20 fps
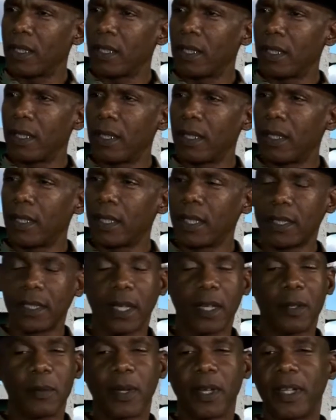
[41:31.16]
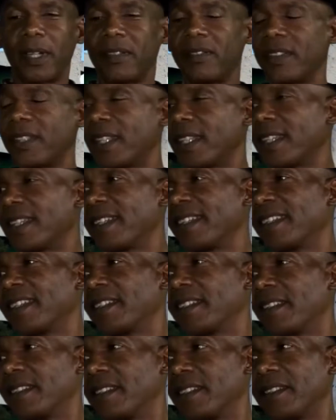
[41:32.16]
I talk about everything,
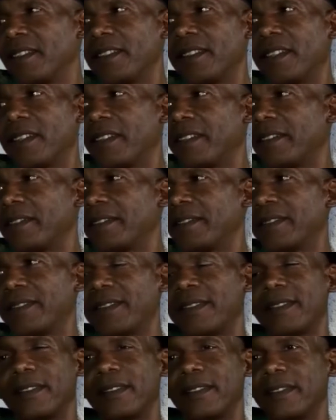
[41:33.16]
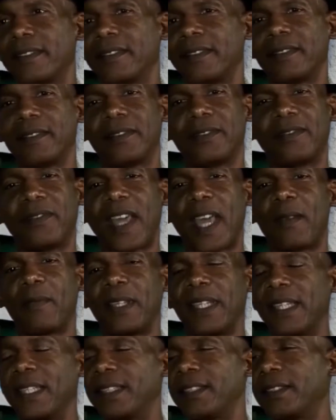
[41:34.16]
you know,
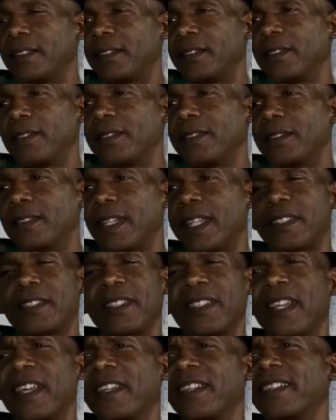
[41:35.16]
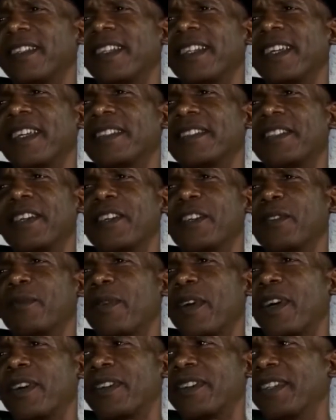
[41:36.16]
family issues. That's another thing I talk
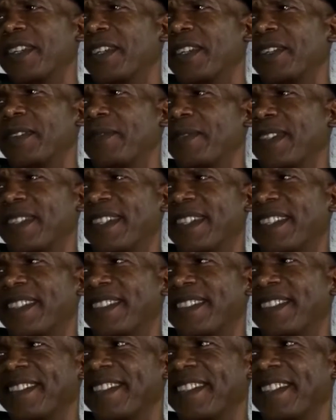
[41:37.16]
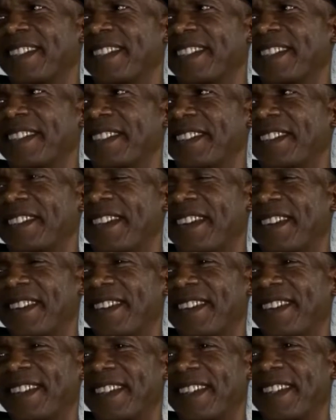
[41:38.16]
about, because, you
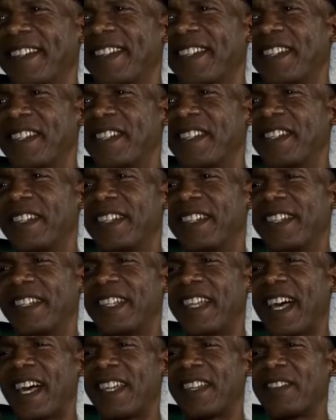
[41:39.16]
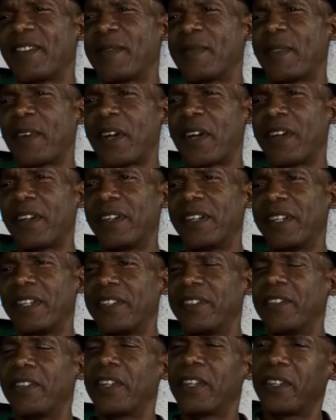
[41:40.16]
know, a lot of them are,
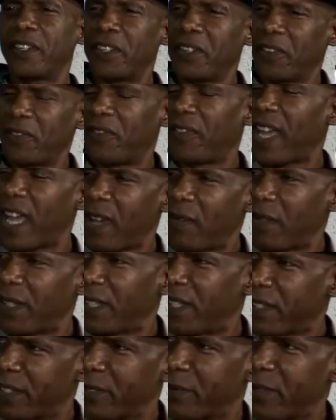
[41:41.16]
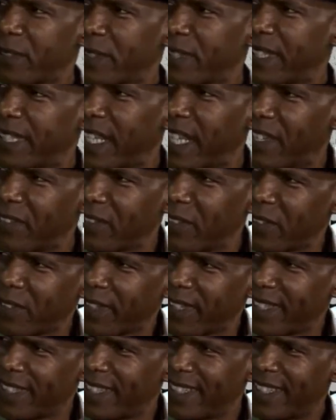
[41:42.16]
you know, they're your family. They're supposed to love you,
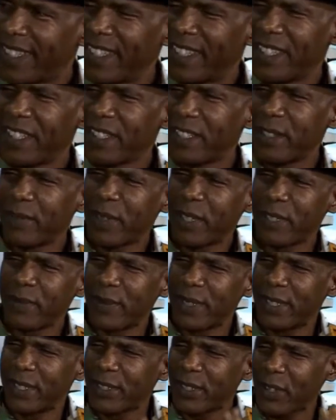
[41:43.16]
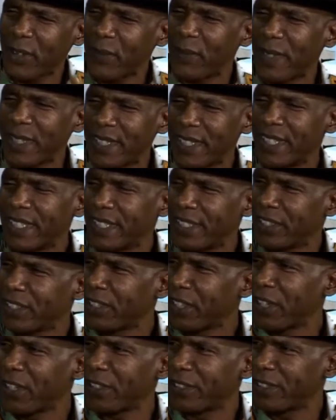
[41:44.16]
and they're supposed to be so much in the
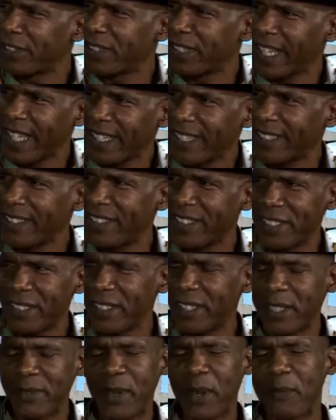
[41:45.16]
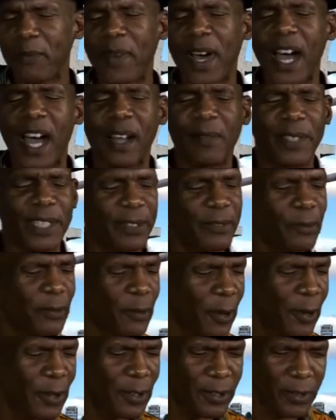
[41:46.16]
church. Like, you should see my mom. She
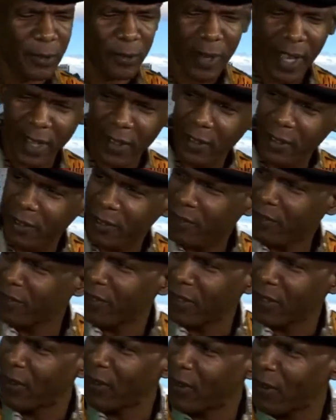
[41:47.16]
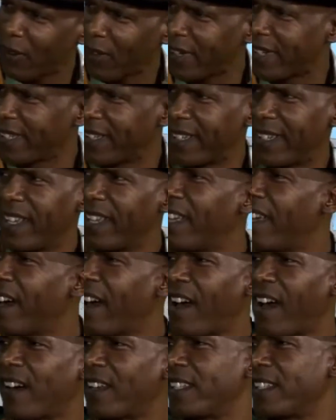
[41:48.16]
rolls around on the floor and
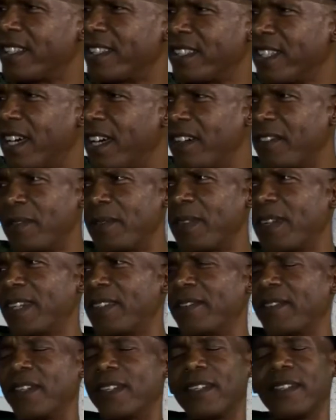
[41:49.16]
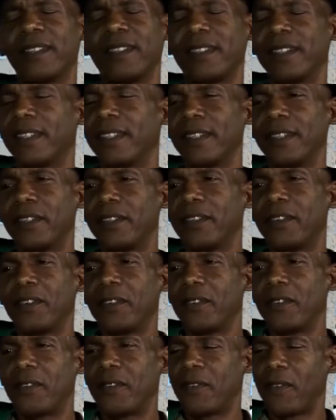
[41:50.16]
all this stuff. But, well,
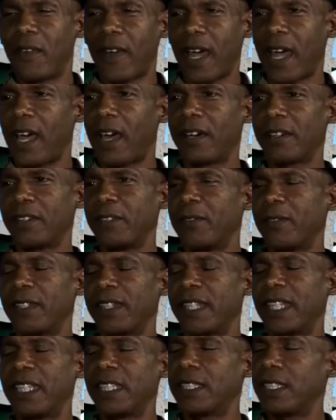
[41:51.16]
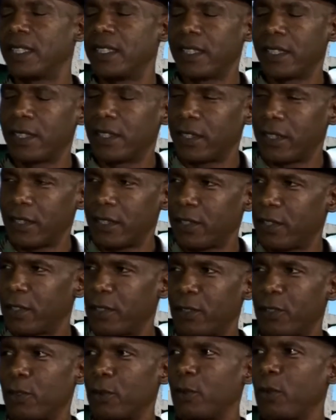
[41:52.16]
wow, and you would think she's just a
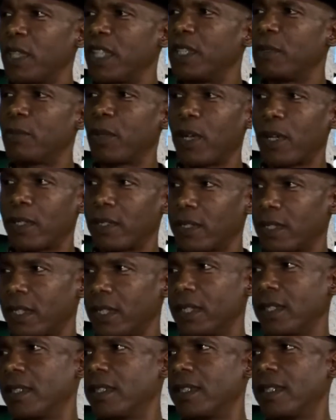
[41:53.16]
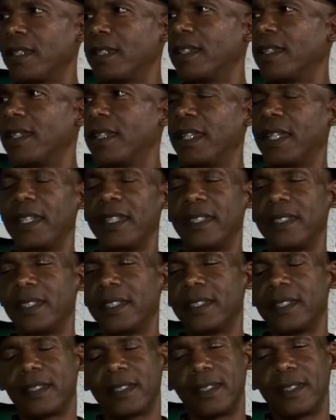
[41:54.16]
sweet person. And
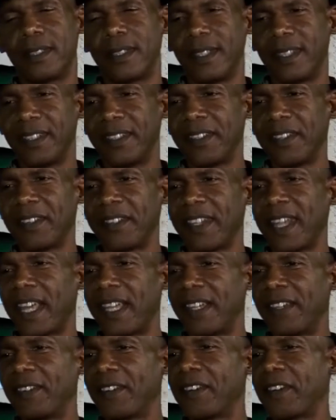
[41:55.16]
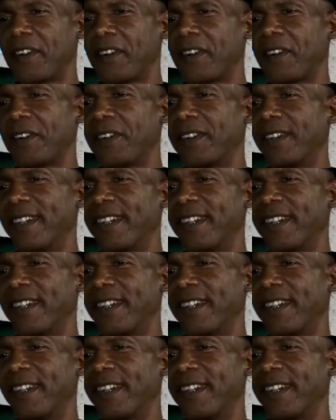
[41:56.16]
just, you know, not long ago,